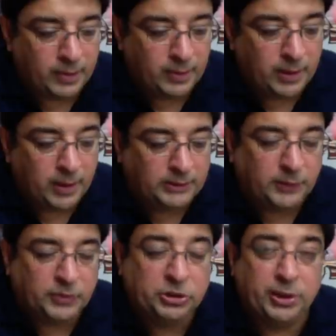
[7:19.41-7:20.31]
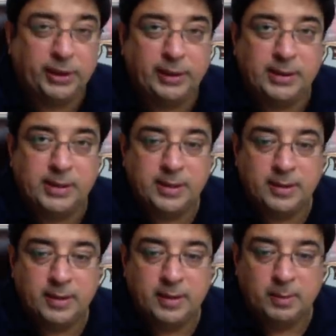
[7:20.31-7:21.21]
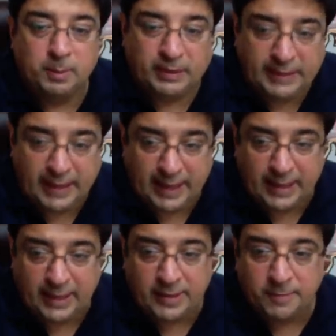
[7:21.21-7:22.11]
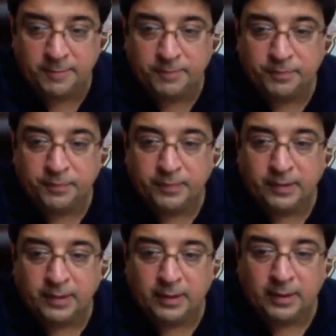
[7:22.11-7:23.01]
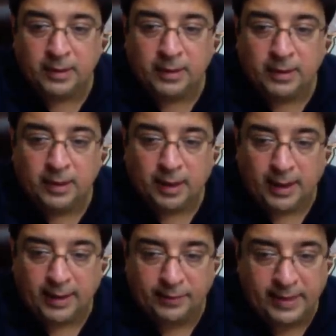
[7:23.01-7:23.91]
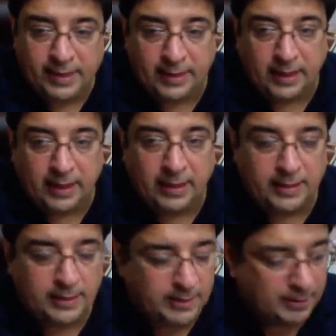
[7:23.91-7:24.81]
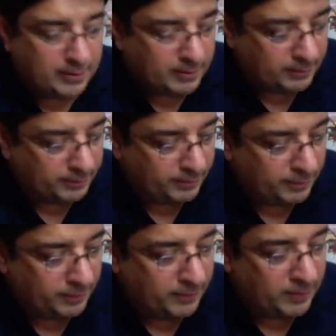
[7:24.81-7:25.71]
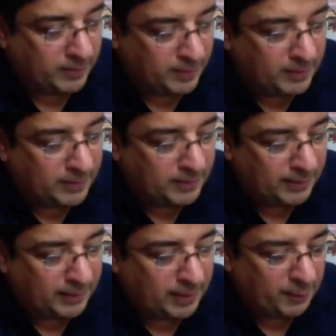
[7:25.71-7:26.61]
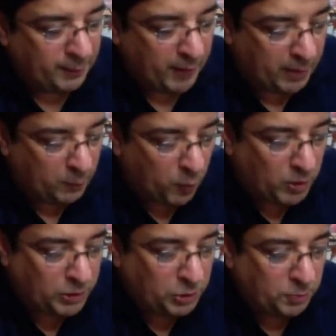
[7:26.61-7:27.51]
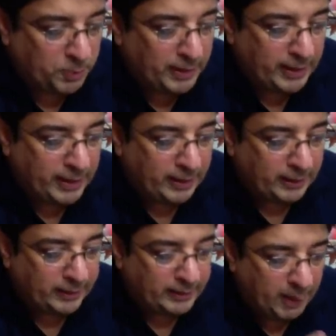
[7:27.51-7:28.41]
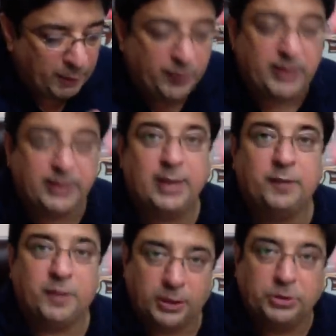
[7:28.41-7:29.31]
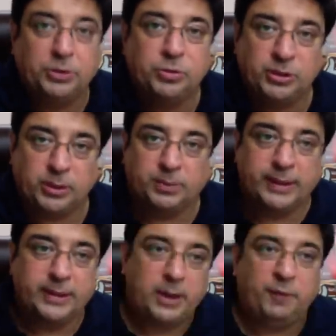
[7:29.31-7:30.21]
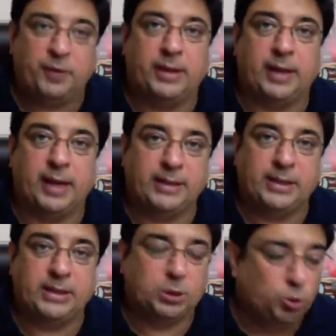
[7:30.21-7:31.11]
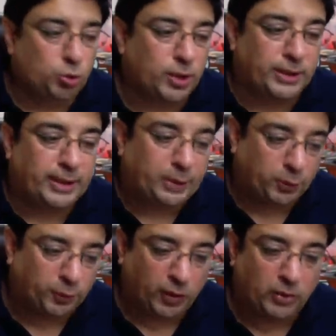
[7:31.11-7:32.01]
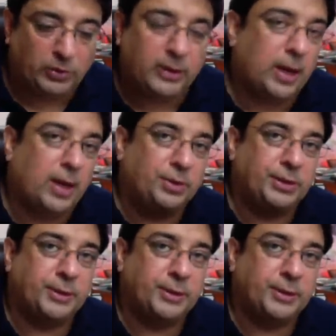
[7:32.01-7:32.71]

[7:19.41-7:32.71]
lots of struggles. But then I realized that if I want to be different, then I've got to do something different. I just do not need to follow the crowd.